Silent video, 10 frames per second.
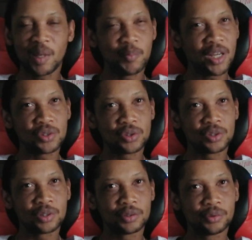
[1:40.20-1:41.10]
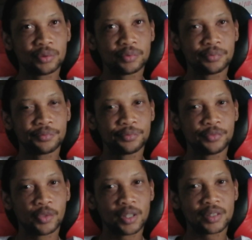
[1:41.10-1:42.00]
not sure
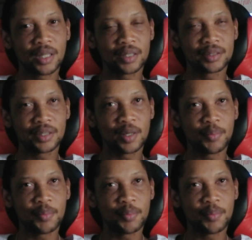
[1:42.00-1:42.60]
what else I can say